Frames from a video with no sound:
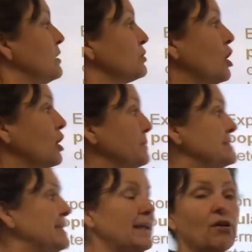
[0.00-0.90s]
Carbon
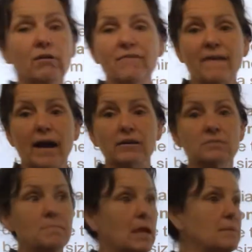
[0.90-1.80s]
date artifacts.
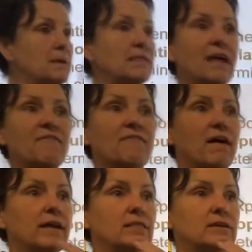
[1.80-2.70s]
Maybe they
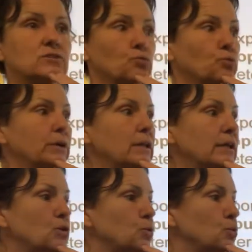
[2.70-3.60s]
find this really
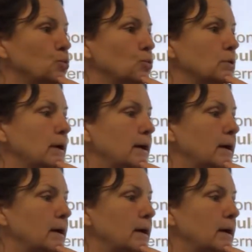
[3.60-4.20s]
cool